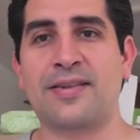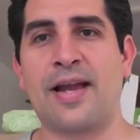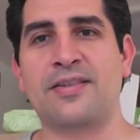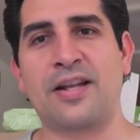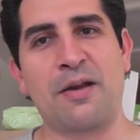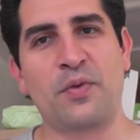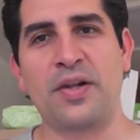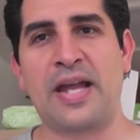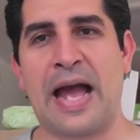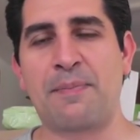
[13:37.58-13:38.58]
stash, and I'm
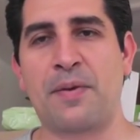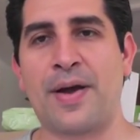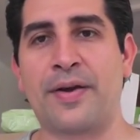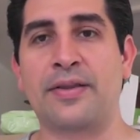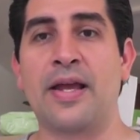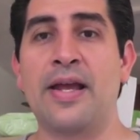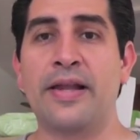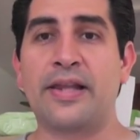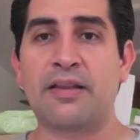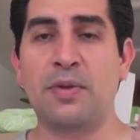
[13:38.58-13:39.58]
really happy about it.
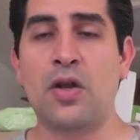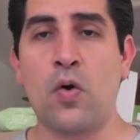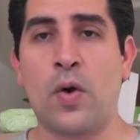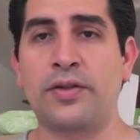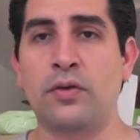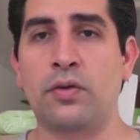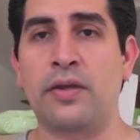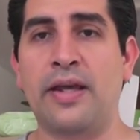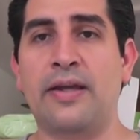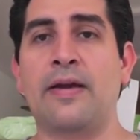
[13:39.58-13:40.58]
Let me know what you
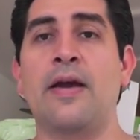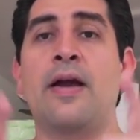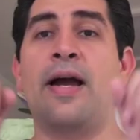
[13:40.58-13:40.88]
think.